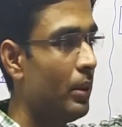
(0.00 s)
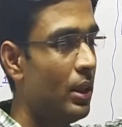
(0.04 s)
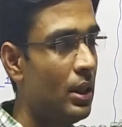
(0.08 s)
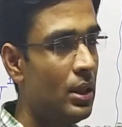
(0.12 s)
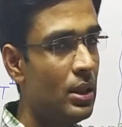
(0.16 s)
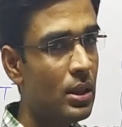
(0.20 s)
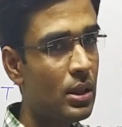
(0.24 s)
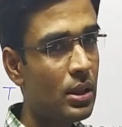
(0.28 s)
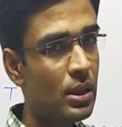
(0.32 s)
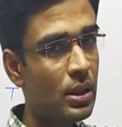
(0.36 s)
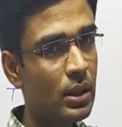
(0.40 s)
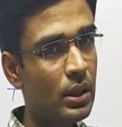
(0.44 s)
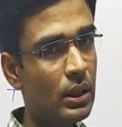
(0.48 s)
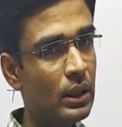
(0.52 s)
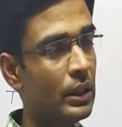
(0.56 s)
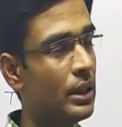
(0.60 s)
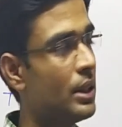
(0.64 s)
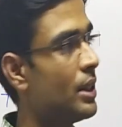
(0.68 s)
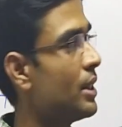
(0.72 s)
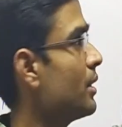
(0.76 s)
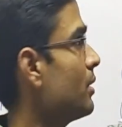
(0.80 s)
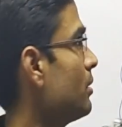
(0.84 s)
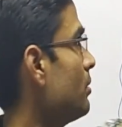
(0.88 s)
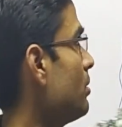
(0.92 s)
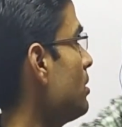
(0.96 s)
means
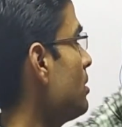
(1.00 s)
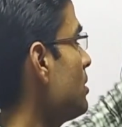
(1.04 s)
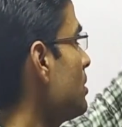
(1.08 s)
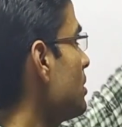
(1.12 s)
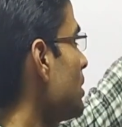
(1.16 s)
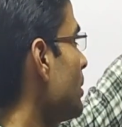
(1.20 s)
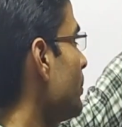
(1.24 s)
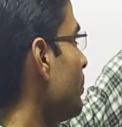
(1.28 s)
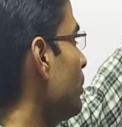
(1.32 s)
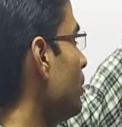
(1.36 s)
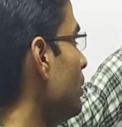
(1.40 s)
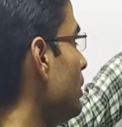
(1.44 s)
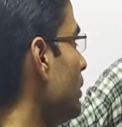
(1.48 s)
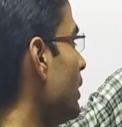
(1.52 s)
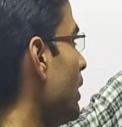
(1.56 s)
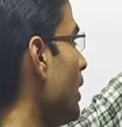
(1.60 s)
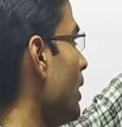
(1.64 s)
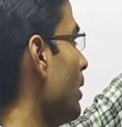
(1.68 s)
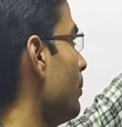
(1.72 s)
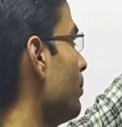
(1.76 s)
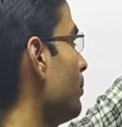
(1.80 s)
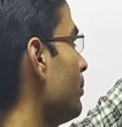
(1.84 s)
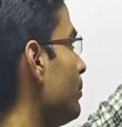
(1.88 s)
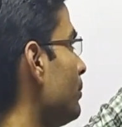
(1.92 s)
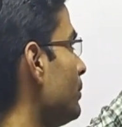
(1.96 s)
distance upon
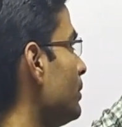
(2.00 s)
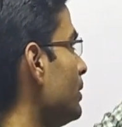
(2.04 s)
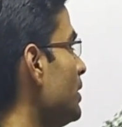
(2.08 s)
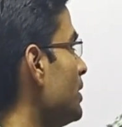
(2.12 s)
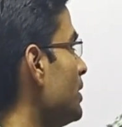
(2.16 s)
time.